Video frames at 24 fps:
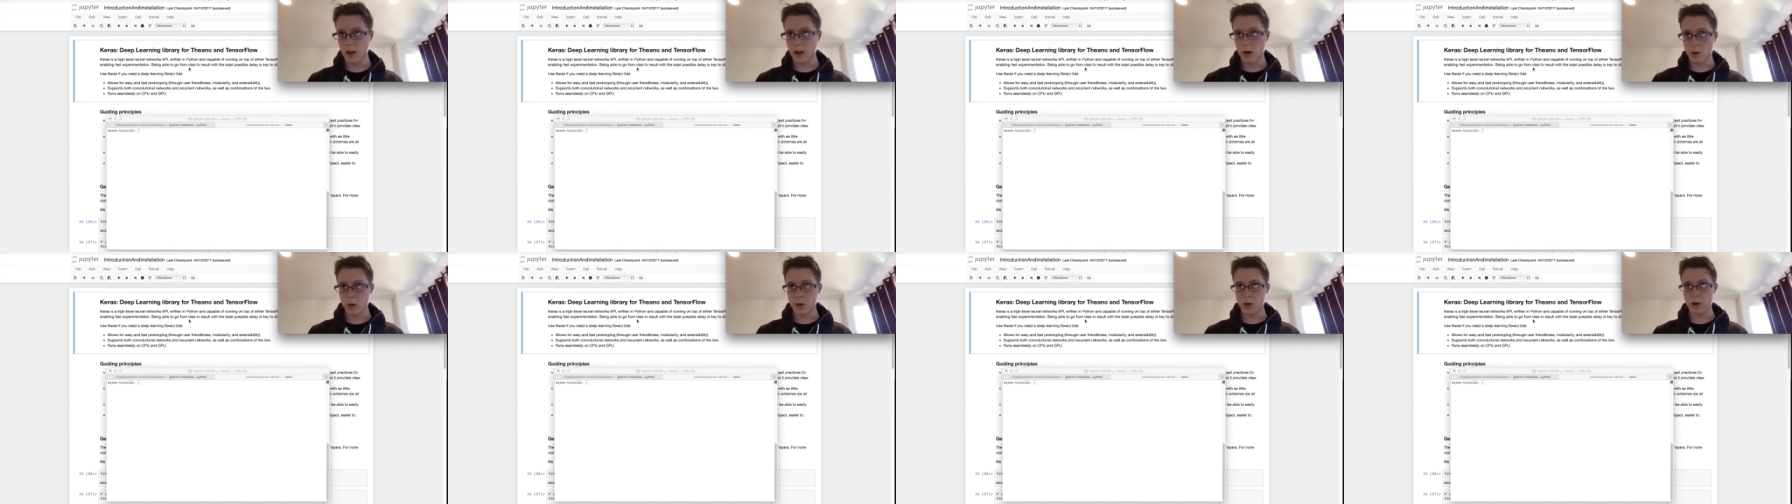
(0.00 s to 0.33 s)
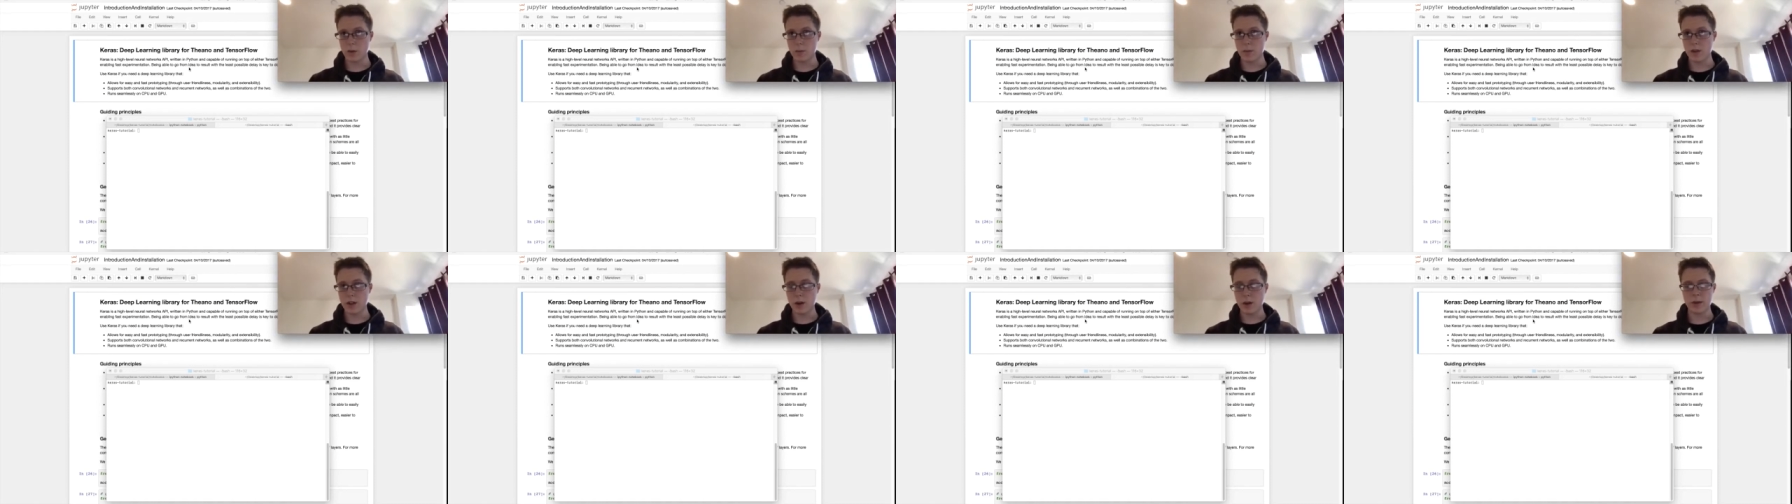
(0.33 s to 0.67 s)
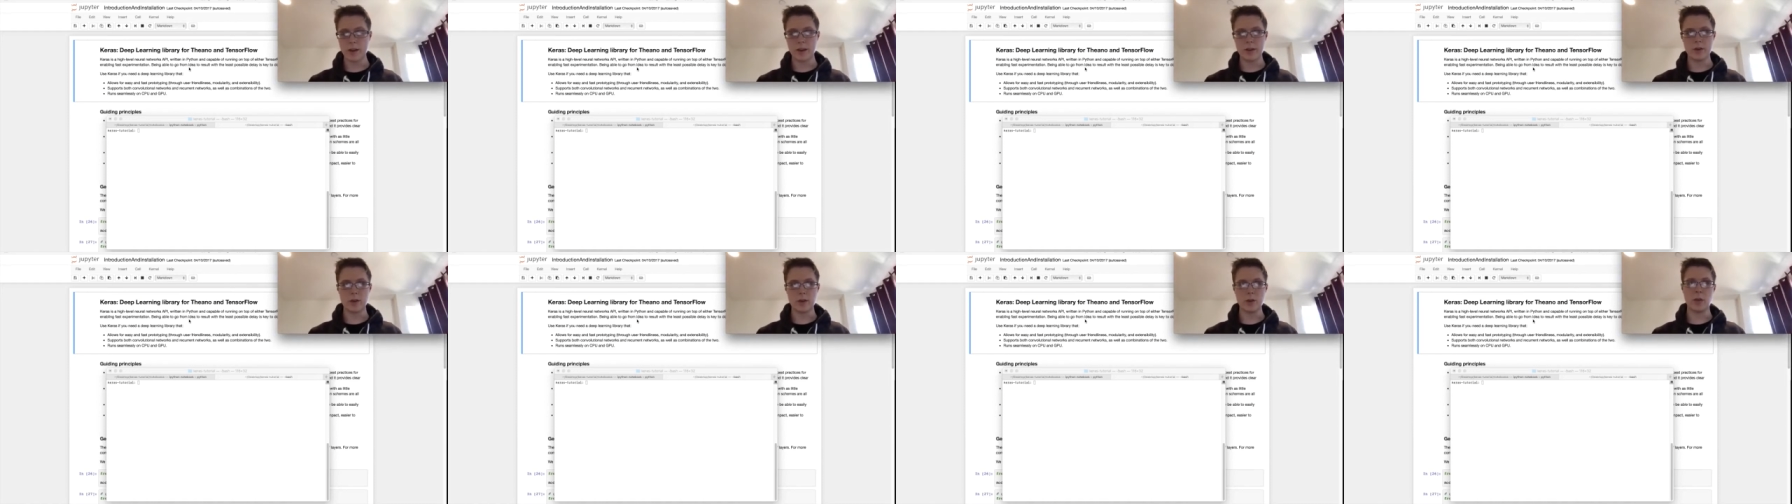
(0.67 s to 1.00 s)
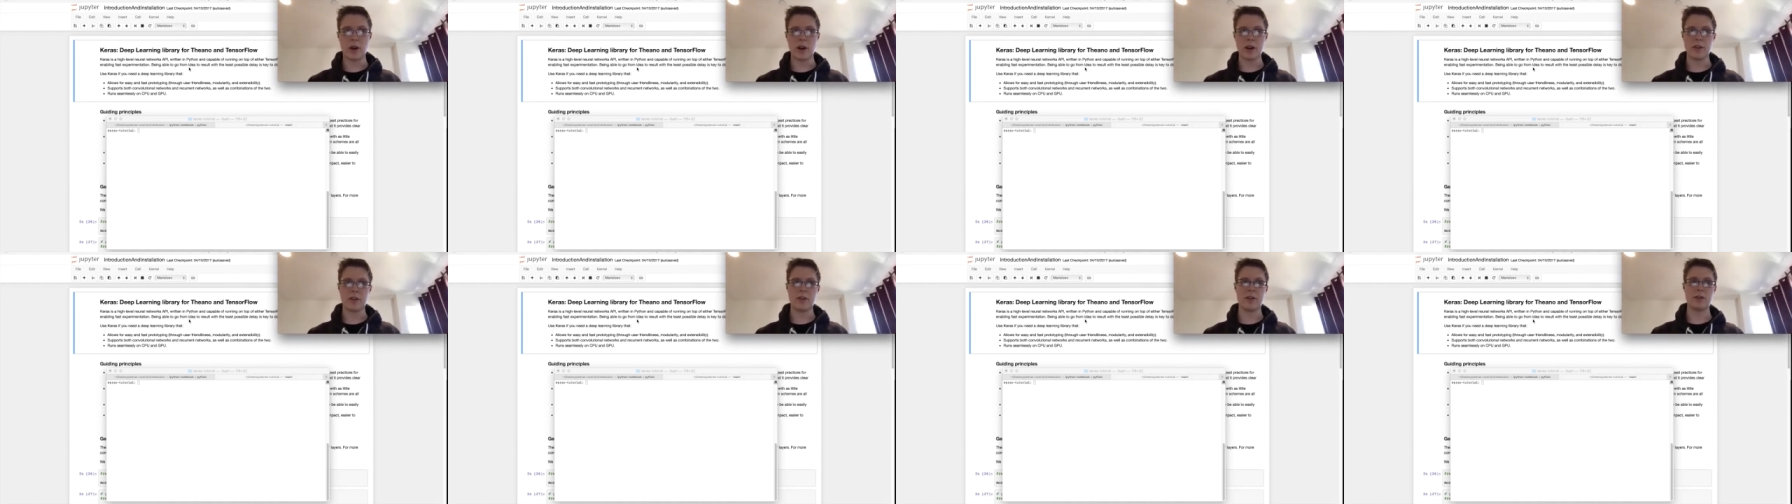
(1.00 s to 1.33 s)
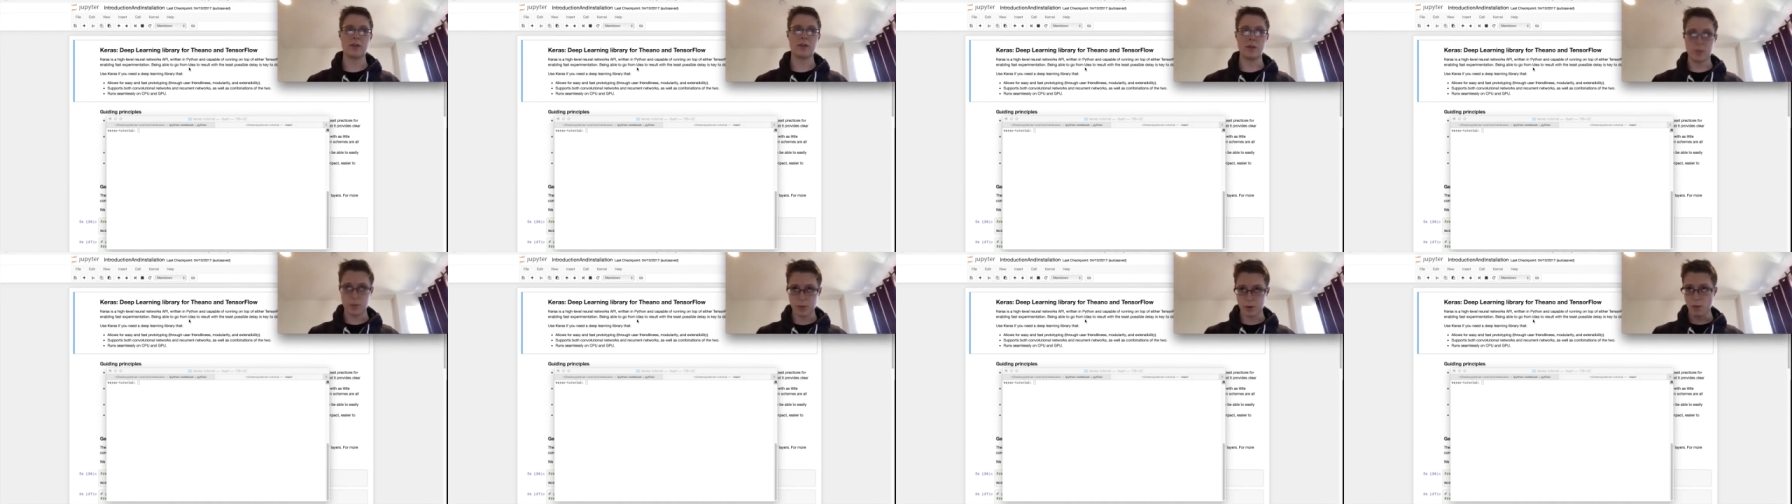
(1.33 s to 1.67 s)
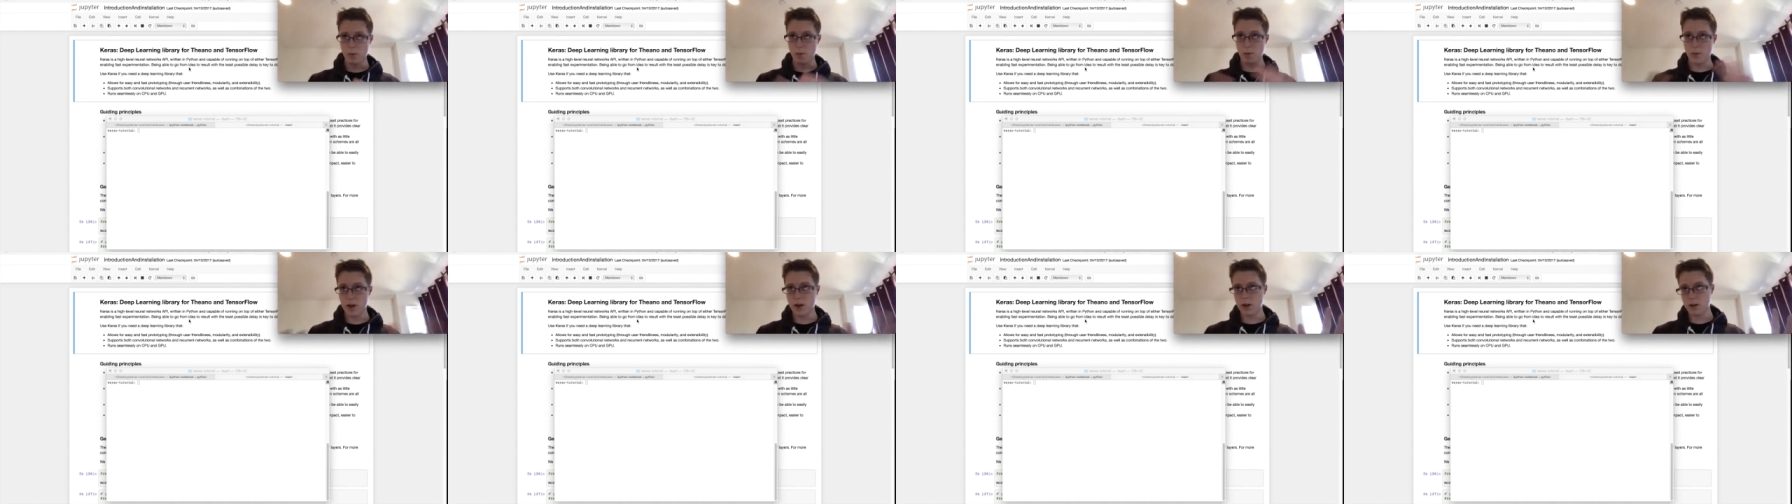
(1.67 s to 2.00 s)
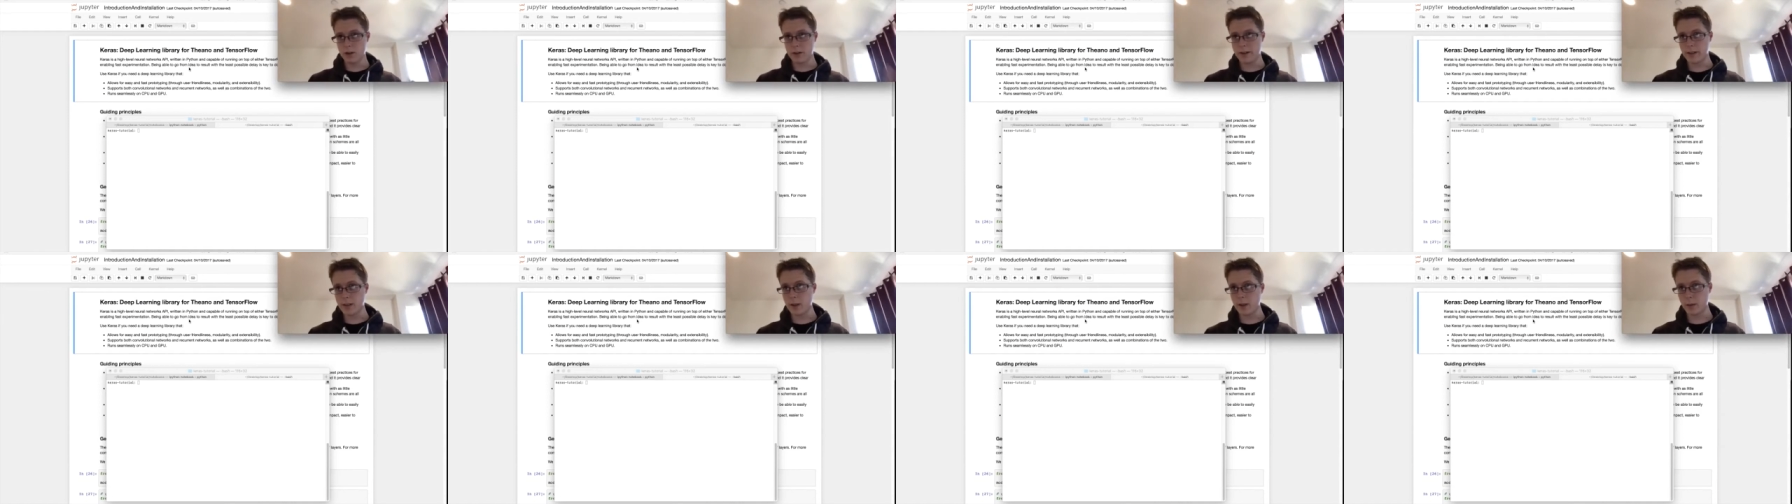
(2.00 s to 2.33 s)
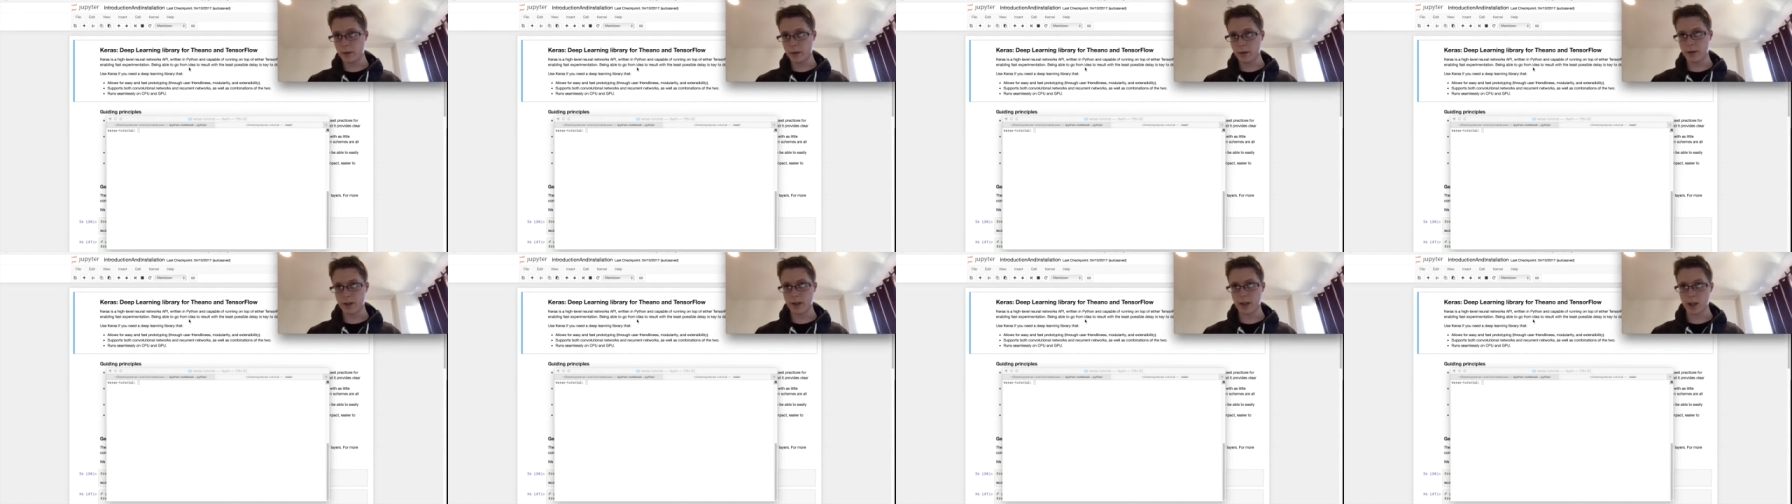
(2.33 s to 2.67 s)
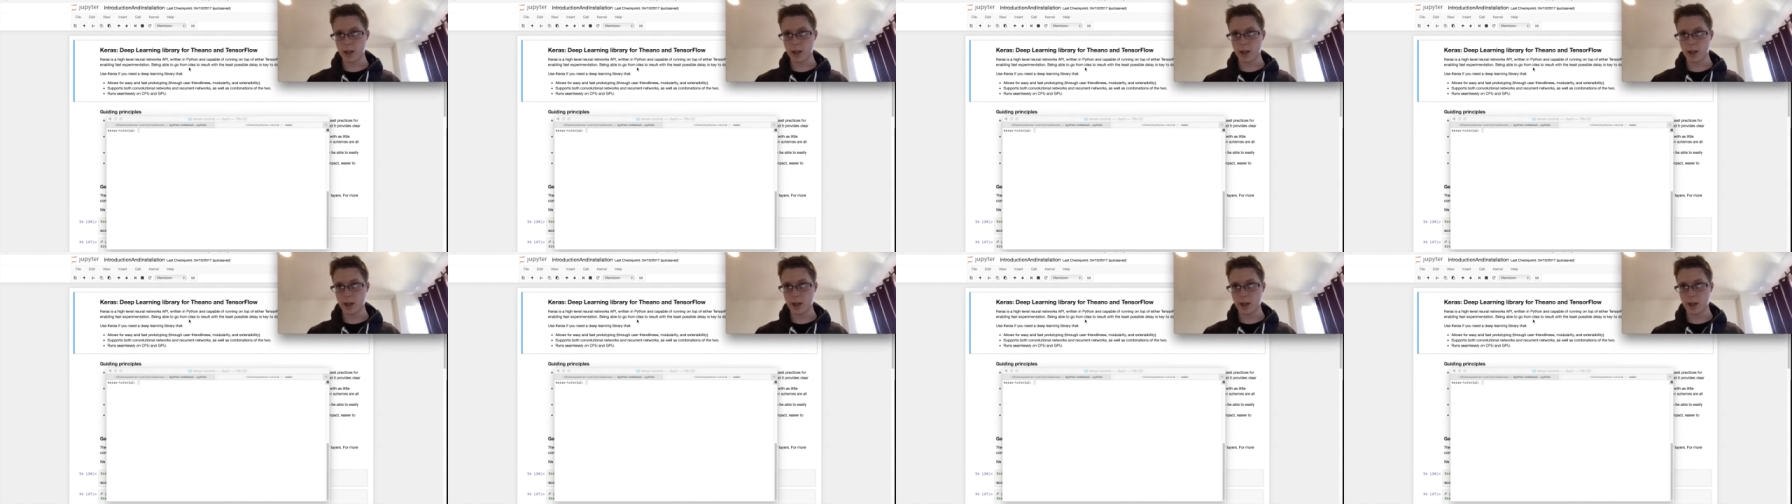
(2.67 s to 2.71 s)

We're going to be going into Python's premier deep learning